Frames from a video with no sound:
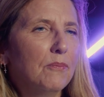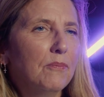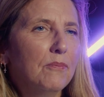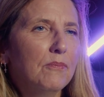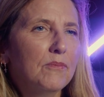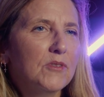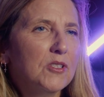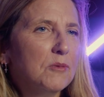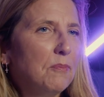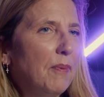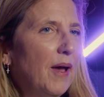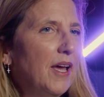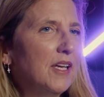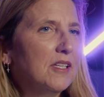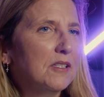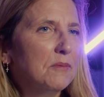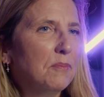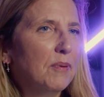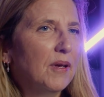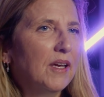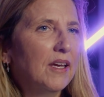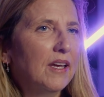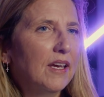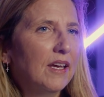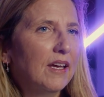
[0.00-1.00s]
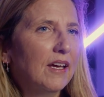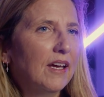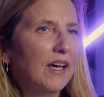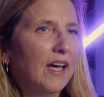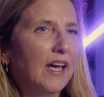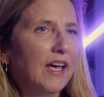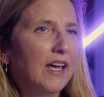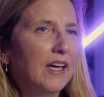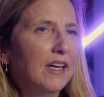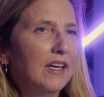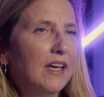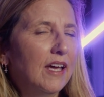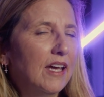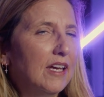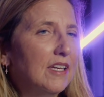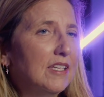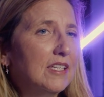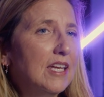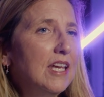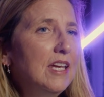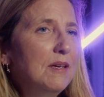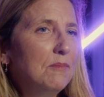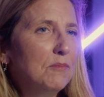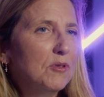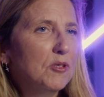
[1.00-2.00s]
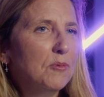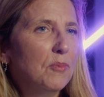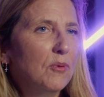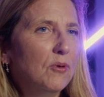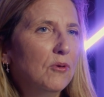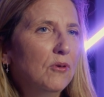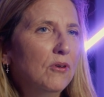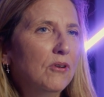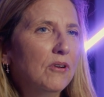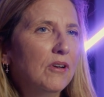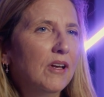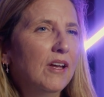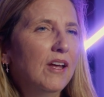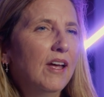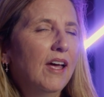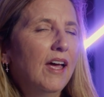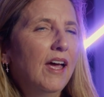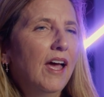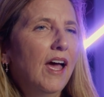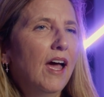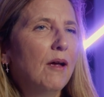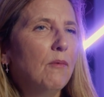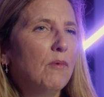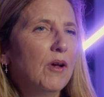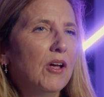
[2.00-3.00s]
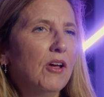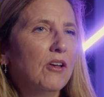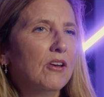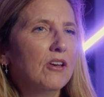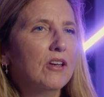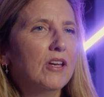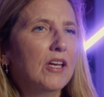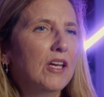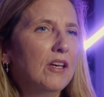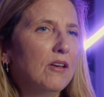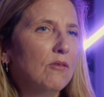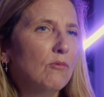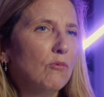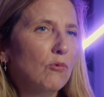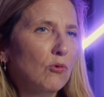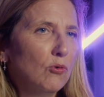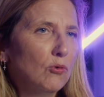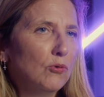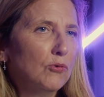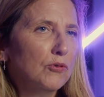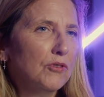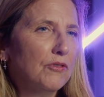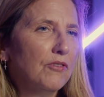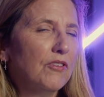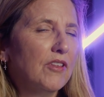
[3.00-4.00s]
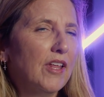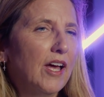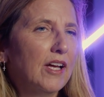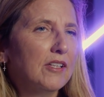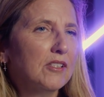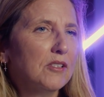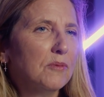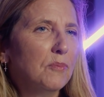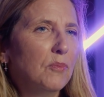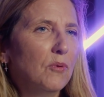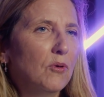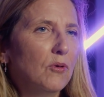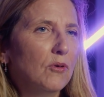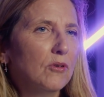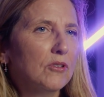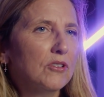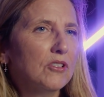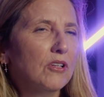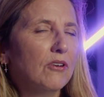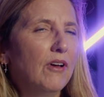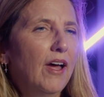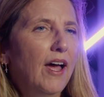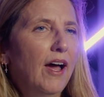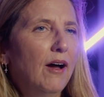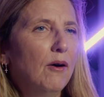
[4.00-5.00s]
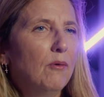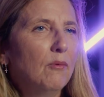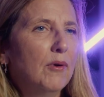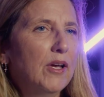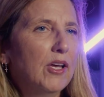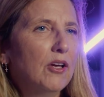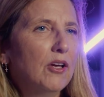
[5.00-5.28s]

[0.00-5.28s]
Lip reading: space being a team sport, and we're going to need rules for that sport. So how are we